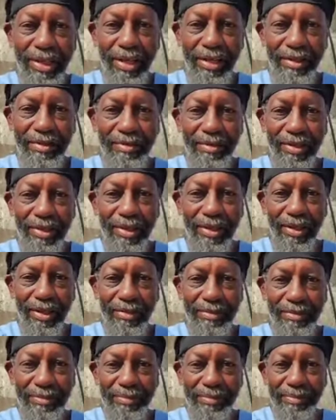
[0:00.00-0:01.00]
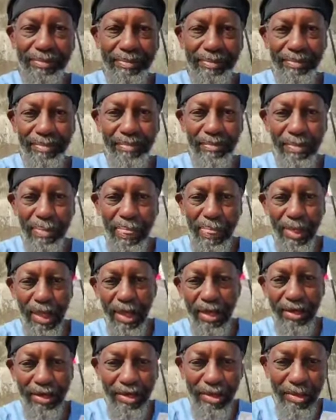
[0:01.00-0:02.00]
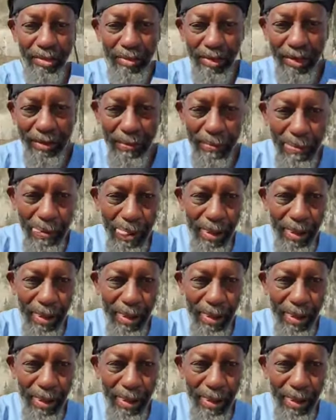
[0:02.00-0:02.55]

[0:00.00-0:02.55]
out of the uh, out of UN.